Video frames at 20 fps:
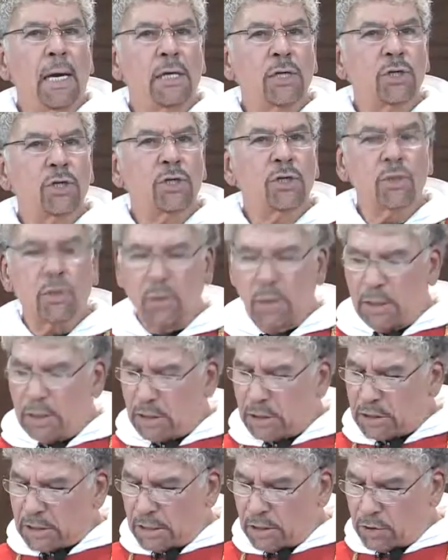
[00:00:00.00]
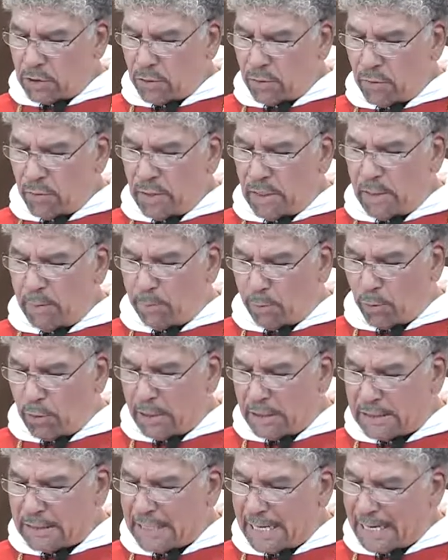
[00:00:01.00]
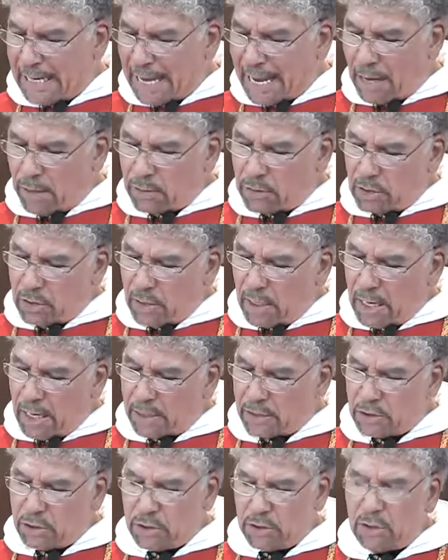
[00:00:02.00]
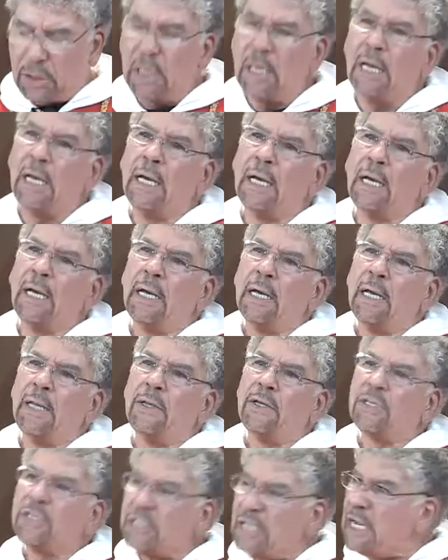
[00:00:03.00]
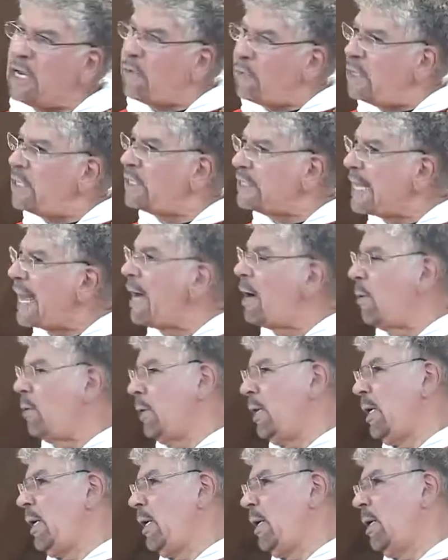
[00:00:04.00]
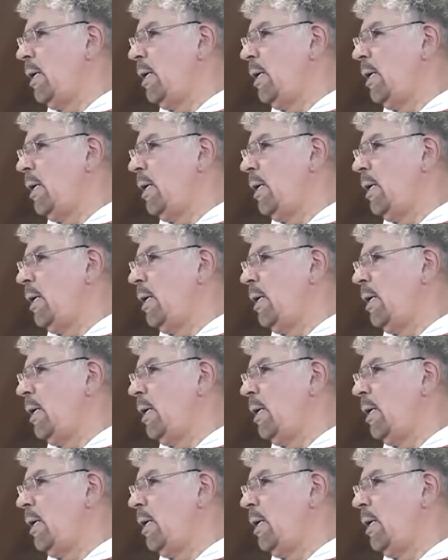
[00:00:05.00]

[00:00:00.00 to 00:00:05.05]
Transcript: And surely the centurion points that out to us. The secret is out.